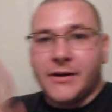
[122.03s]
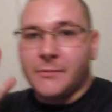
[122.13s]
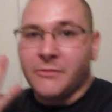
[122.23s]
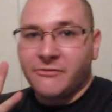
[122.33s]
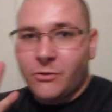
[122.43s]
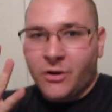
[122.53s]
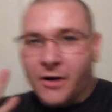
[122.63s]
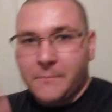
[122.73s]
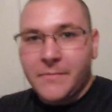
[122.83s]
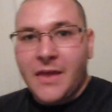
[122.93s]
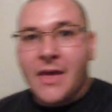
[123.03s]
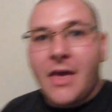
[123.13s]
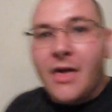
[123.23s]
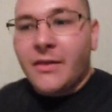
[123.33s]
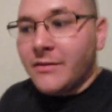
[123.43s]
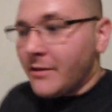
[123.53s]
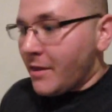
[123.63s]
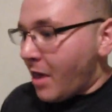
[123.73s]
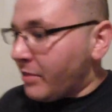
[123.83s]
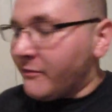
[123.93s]
Number 4.
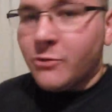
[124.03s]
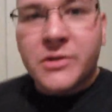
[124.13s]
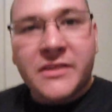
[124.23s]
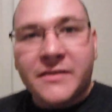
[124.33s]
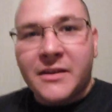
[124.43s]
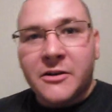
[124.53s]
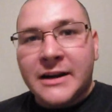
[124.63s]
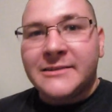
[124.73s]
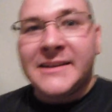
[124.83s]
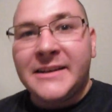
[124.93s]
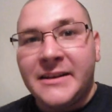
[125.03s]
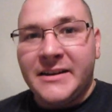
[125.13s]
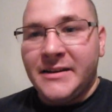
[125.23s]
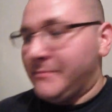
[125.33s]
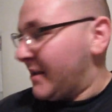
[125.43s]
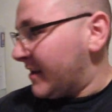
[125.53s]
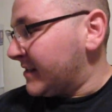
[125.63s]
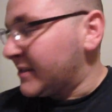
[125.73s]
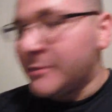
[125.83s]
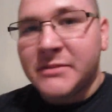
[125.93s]
The fourth thing that you're going to need
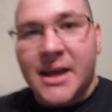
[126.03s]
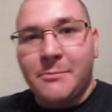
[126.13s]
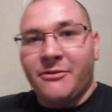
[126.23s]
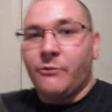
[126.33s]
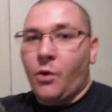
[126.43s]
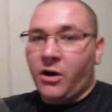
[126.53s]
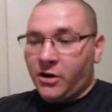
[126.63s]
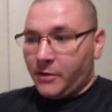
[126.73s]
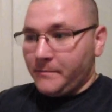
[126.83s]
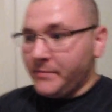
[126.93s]
is some type of water.